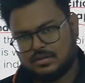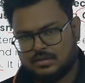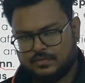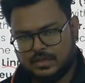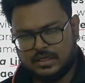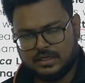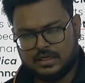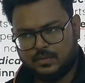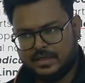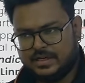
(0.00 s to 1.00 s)

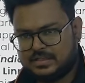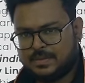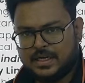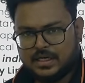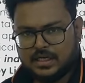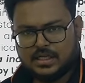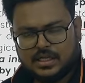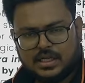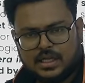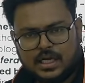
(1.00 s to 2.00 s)
When it is
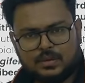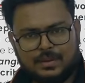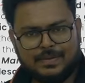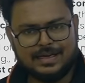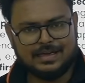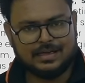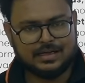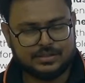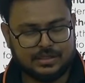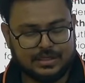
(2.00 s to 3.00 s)
printed, it will be in
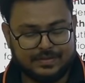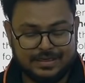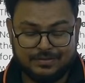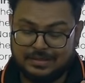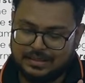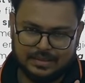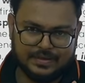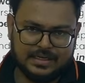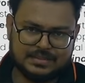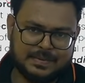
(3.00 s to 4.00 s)
when
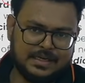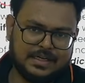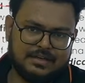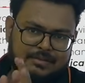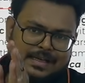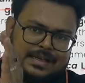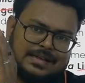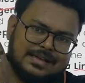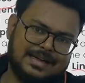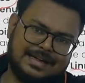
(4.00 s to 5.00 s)
it is printed, it will be in
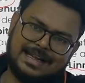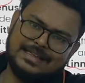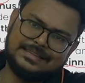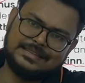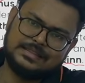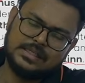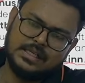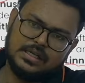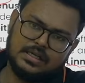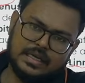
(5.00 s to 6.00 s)
italics,
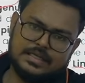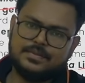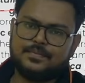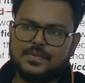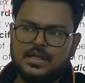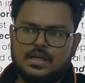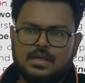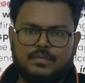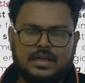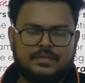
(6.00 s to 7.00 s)
right?
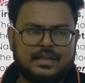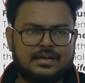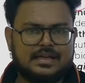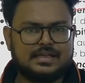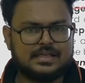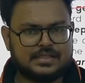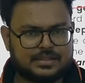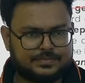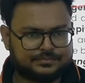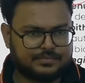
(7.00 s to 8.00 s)
When we are writing
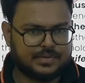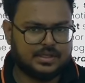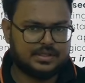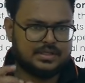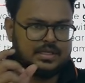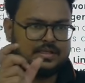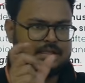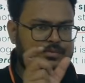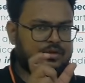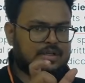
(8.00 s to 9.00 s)
it, genus
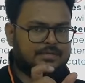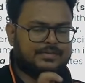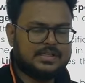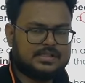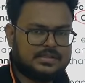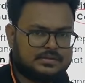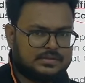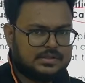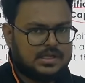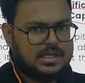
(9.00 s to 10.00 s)
name should come first,
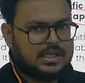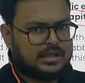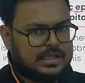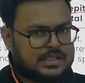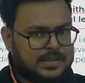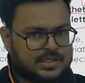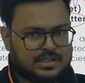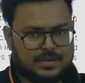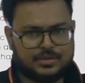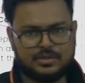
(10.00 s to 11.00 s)
then species
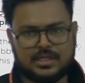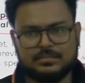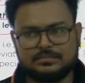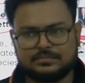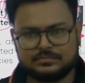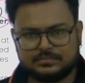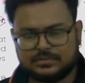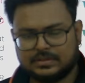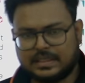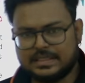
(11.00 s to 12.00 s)
name should come,
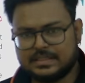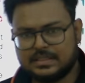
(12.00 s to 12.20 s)
right?